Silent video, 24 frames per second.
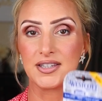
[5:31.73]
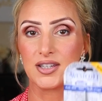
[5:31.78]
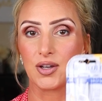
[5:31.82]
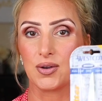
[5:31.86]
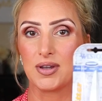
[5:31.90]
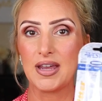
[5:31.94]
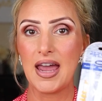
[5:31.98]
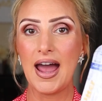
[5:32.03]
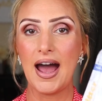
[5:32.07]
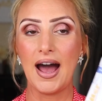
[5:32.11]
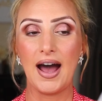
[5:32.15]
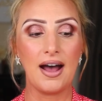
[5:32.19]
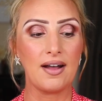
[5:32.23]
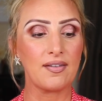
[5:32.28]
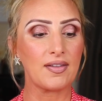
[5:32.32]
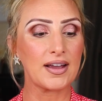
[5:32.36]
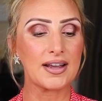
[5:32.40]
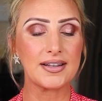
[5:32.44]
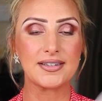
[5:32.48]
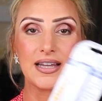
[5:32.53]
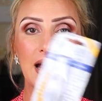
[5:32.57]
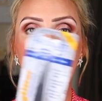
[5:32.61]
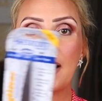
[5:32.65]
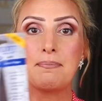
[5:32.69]
so yeah, like
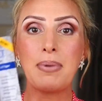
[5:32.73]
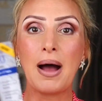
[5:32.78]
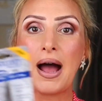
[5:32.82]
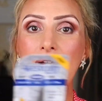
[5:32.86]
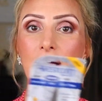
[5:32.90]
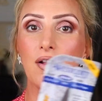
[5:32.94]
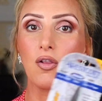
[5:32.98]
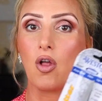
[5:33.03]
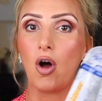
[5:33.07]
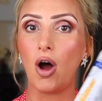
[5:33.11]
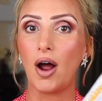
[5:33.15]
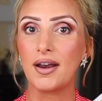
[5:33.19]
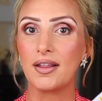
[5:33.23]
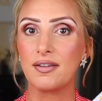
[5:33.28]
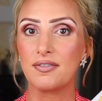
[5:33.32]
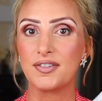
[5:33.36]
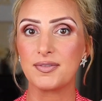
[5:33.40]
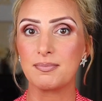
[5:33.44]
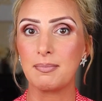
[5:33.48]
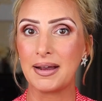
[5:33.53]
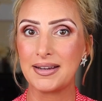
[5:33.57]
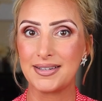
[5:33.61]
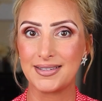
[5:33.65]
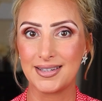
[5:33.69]
I said, I buy a lot
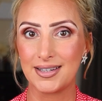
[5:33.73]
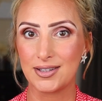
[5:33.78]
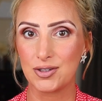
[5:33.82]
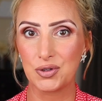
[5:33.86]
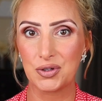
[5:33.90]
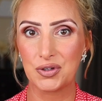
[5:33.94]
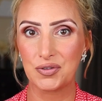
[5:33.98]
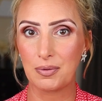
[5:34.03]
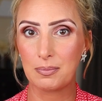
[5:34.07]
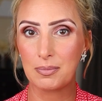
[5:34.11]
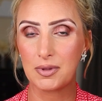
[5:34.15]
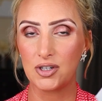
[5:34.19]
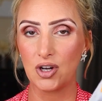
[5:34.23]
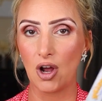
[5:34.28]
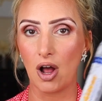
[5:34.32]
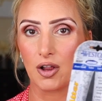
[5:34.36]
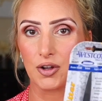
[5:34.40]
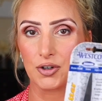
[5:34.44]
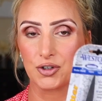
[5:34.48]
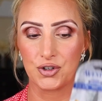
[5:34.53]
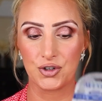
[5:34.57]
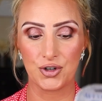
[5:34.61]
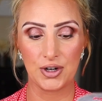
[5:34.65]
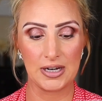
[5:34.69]
of my scissors from the
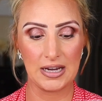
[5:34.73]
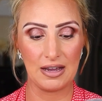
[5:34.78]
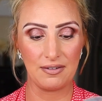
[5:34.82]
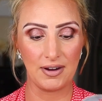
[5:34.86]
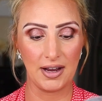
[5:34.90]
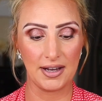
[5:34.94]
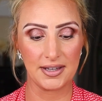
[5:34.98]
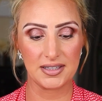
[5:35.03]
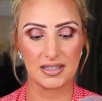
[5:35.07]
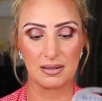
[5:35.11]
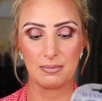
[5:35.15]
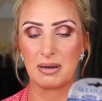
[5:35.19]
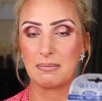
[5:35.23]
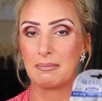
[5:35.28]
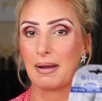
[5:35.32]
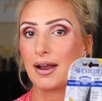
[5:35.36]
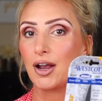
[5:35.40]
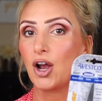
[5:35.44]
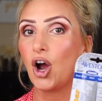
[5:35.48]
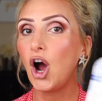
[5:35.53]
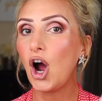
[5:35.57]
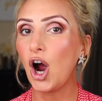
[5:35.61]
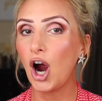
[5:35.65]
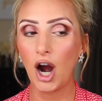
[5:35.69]
Dollar Tree. I've got some in my
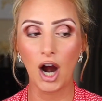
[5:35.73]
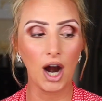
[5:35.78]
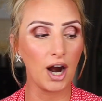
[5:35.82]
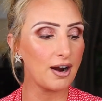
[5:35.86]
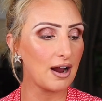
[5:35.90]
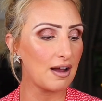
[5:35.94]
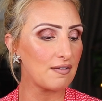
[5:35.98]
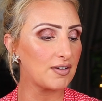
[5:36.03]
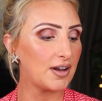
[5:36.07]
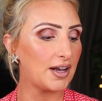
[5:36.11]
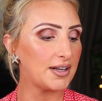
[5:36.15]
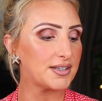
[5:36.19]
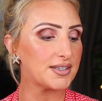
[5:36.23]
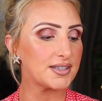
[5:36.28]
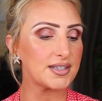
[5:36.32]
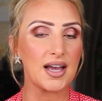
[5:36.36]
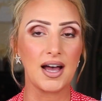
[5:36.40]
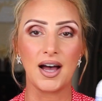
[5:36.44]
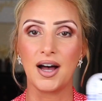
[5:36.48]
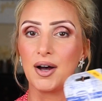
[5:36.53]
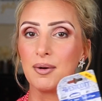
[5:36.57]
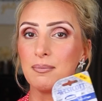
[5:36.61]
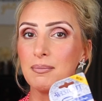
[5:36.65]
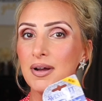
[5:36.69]
car, I've got
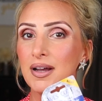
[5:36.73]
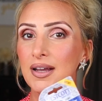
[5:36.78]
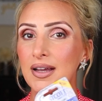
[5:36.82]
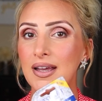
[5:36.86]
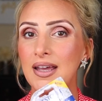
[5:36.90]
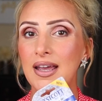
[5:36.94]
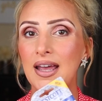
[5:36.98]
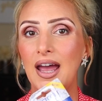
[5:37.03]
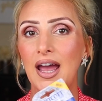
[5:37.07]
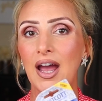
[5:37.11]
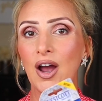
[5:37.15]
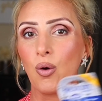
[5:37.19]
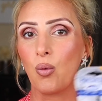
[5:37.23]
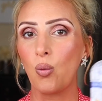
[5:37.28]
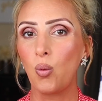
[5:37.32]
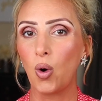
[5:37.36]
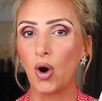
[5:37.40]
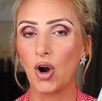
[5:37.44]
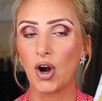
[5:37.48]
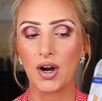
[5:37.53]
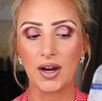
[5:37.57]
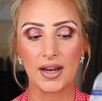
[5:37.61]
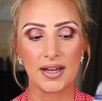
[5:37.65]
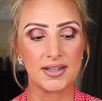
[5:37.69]
some at
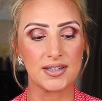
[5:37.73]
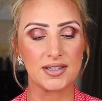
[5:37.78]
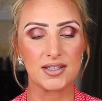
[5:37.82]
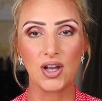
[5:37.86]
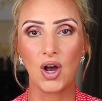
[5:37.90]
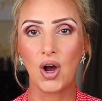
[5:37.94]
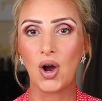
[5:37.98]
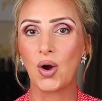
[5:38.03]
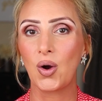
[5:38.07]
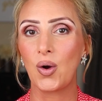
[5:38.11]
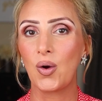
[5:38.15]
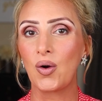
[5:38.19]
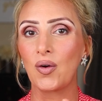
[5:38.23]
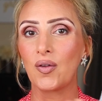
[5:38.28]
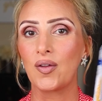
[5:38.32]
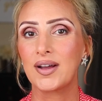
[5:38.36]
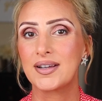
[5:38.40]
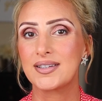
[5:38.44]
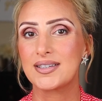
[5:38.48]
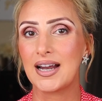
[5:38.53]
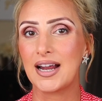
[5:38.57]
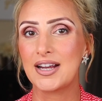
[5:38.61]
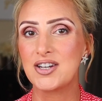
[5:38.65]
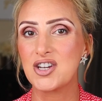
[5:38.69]
work. And so, like
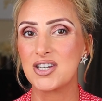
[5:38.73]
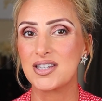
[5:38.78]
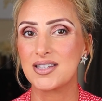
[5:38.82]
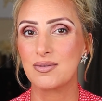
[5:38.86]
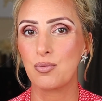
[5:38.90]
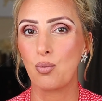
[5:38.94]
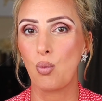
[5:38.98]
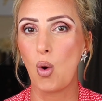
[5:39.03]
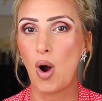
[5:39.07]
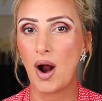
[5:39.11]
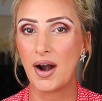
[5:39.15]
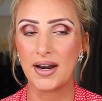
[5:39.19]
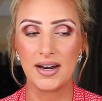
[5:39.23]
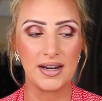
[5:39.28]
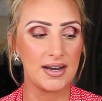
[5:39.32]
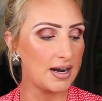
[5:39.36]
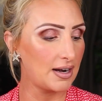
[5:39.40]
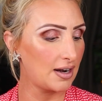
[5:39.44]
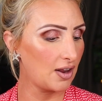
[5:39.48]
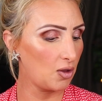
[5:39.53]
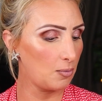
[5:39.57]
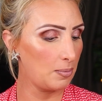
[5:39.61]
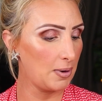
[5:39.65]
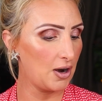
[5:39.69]
I said, I just wanted
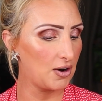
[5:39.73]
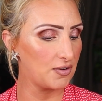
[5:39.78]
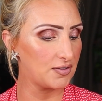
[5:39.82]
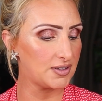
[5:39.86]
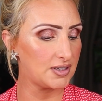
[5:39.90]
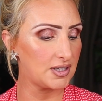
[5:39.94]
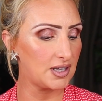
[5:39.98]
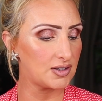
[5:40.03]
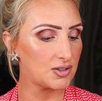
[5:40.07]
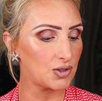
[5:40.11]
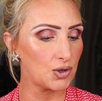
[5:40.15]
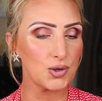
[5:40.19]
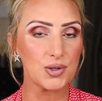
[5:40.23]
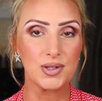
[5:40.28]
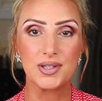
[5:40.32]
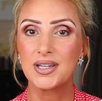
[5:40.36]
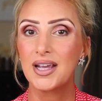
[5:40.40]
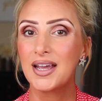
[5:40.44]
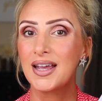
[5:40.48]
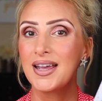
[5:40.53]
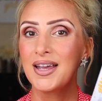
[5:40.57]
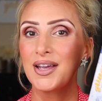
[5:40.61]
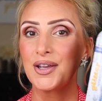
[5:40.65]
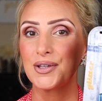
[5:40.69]
another pair of scissors.
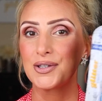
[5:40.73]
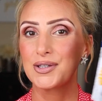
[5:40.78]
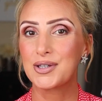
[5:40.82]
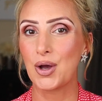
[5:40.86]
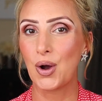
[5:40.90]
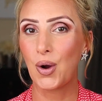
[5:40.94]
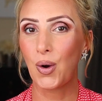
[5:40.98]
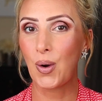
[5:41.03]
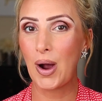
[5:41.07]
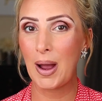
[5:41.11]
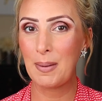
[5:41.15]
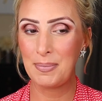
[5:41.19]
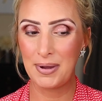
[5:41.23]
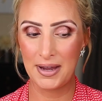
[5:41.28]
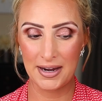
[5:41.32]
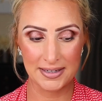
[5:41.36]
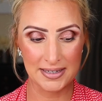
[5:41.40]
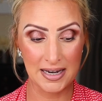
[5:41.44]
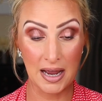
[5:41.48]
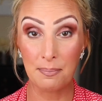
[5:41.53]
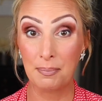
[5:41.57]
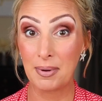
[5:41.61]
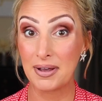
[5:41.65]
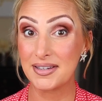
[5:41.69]
So I
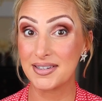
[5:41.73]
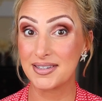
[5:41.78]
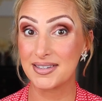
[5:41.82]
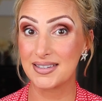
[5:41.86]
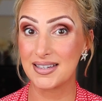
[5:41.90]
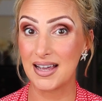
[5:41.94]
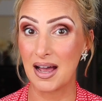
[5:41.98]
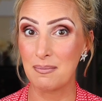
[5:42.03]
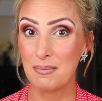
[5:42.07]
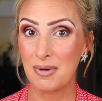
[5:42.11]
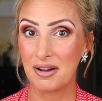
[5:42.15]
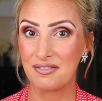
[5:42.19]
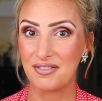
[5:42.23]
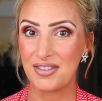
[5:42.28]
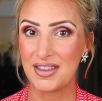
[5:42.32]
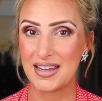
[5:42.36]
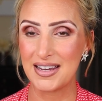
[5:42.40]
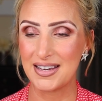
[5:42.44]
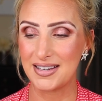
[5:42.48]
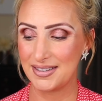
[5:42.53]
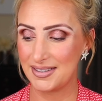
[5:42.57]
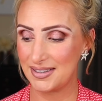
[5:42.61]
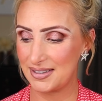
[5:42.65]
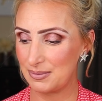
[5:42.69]
picked up some of
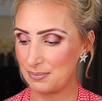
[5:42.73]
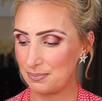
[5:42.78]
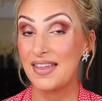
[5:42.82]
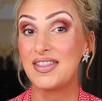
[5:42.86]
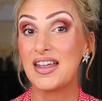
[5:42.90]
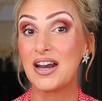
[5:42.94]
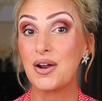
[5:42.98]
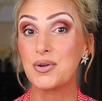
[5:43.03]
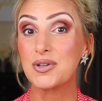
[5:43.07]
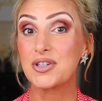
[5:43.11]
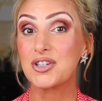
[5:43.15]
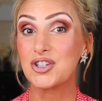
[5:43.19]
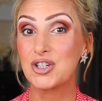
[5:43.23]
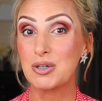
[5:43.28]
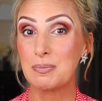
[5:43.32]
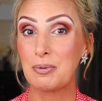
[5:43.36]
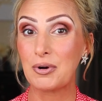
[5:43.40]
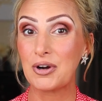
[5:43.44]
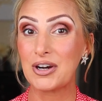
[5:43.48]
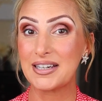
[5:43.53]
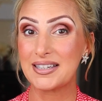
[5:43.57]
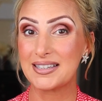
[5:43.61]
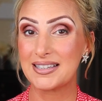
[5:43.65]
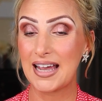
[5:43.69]
these. Then I was
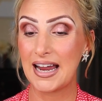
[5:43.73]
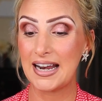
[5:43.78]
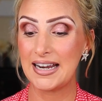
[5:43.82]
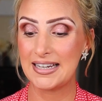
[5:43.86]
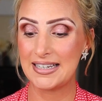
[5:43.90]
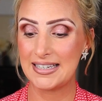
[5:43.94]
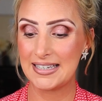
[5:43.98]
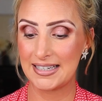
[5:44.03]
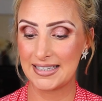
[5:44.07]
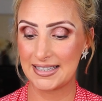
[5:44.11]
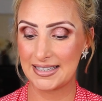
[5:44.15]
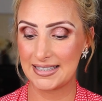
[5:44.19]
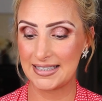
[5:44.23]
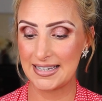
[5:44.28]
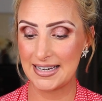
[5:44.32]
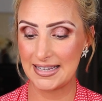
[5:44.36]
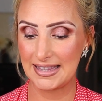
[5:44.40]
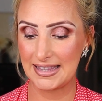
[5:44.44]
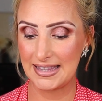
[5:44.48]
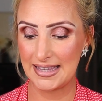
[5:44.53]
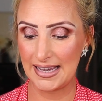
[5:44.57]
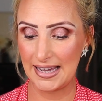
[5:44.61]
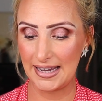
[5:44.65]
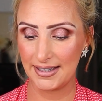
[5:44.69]
super excited to
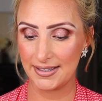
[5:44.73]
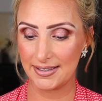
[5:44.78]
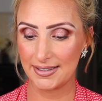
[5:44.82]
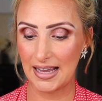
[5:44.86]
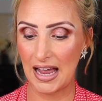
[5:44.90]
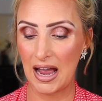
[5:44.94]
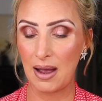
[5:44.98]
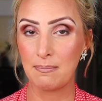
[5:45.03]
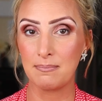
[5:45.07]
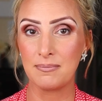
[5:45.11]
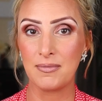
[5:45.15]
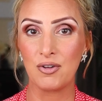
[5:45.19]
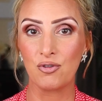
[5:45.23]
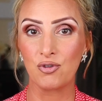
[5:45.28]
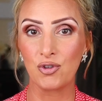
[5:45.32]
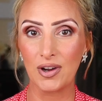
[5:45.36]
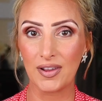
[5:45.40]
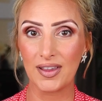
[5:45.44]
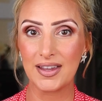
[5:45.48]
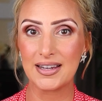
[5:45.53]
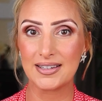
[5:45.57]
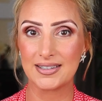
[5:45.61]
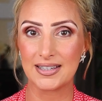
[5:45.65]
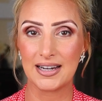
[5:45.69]
see this. I'm
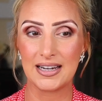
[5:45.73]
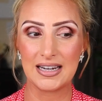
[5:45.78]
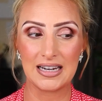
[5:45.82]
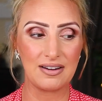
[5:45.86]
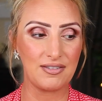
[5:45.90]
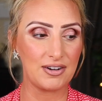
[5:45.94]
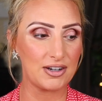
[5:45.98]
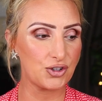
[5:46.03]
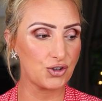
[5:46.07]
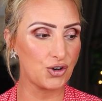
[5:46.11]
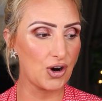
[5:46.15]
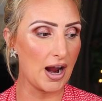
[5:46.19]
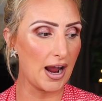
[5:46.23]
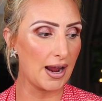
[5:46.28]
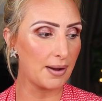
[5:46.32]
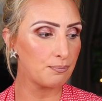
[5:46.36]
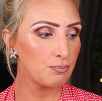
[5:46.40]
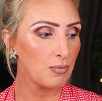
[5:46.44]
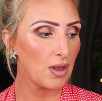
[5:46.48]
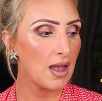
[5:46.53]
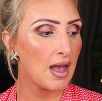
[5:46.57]
really excited to give it a try.